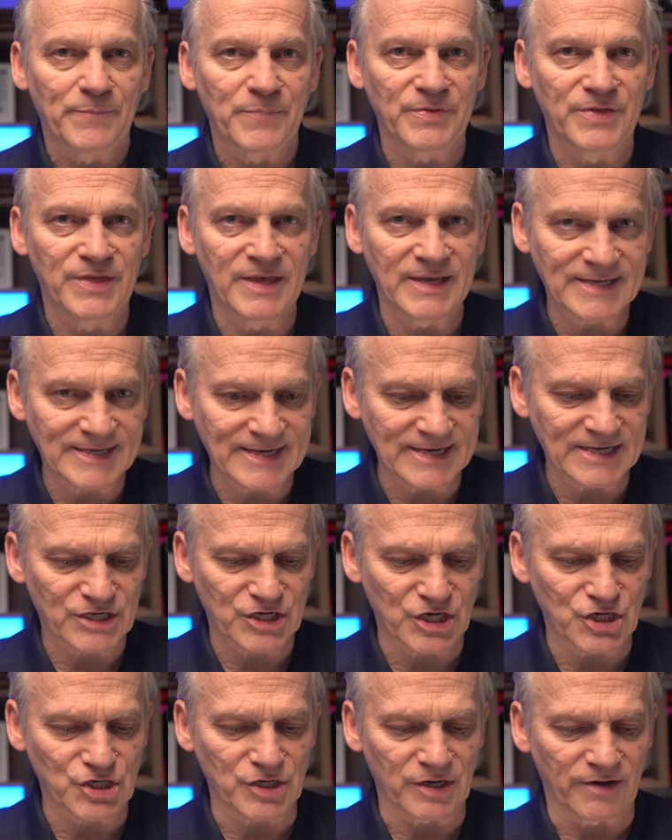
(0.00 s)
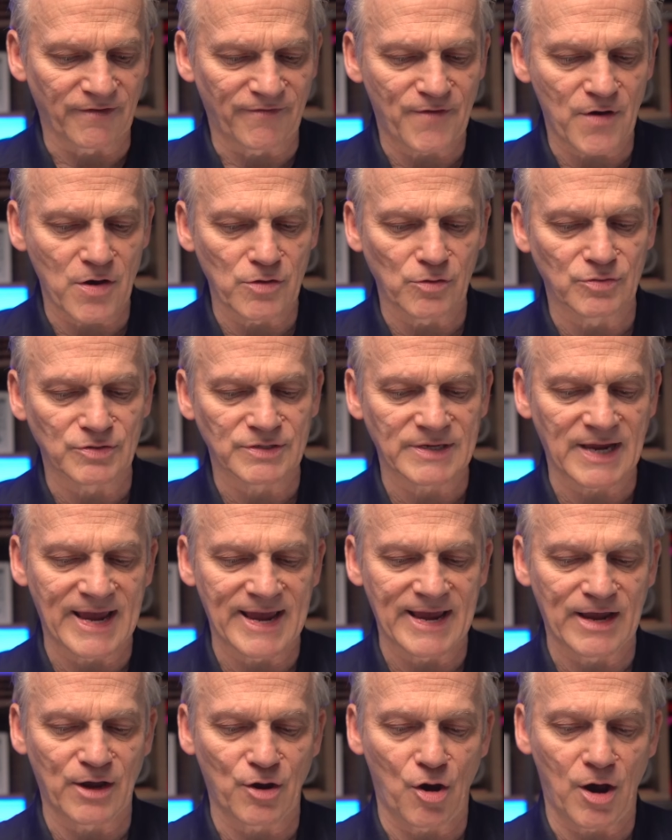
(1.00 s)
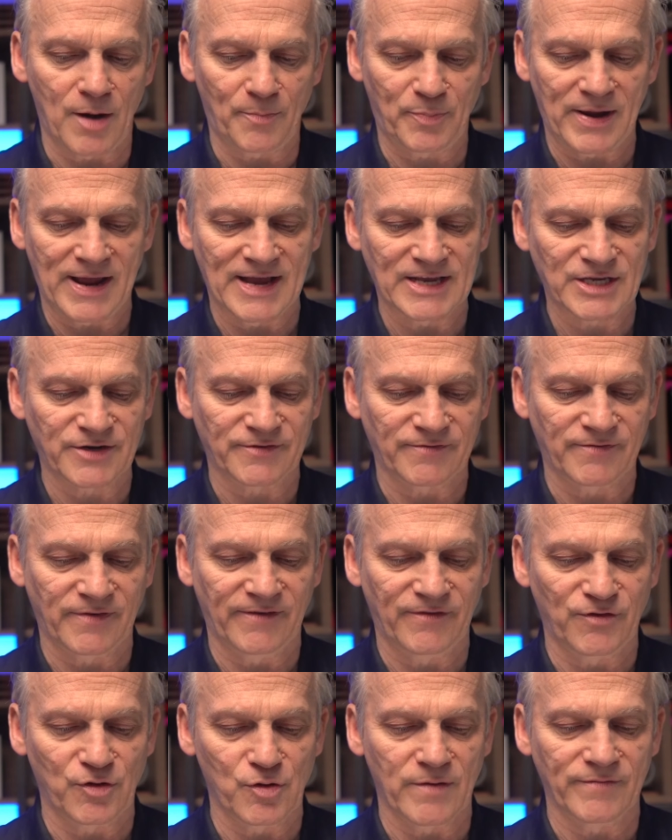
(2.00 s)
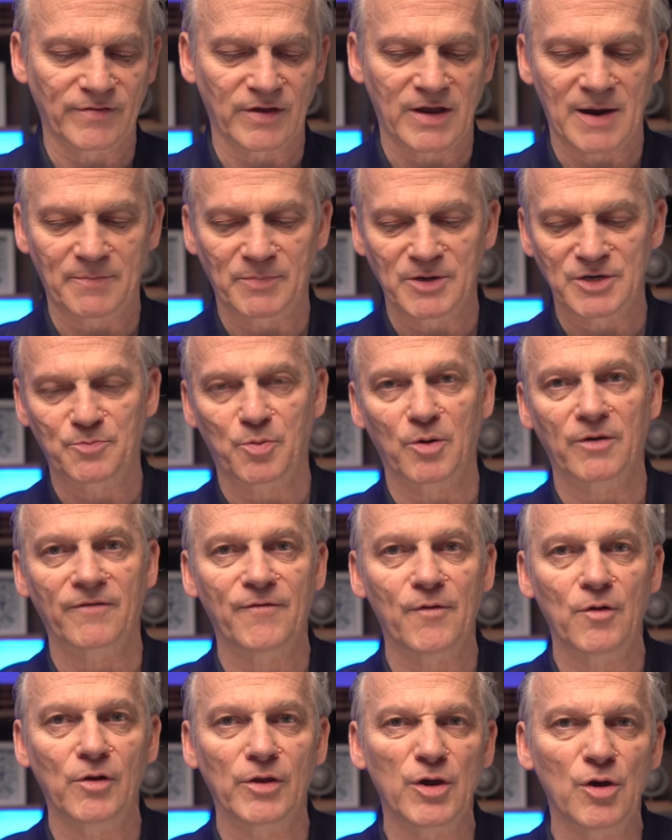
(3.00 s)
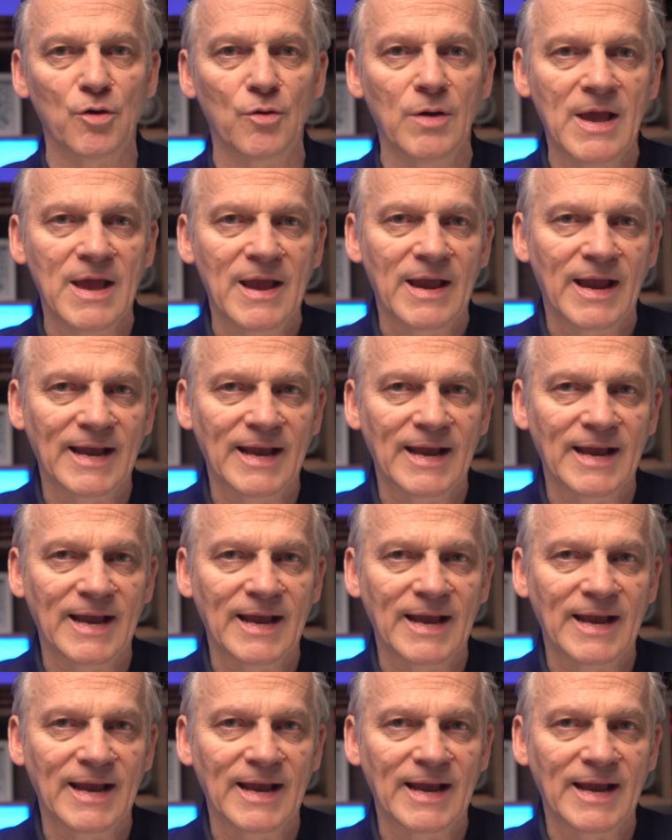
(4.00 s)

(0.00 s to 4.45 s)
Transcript: This decision follows a comprehensive review of the company's portfolio.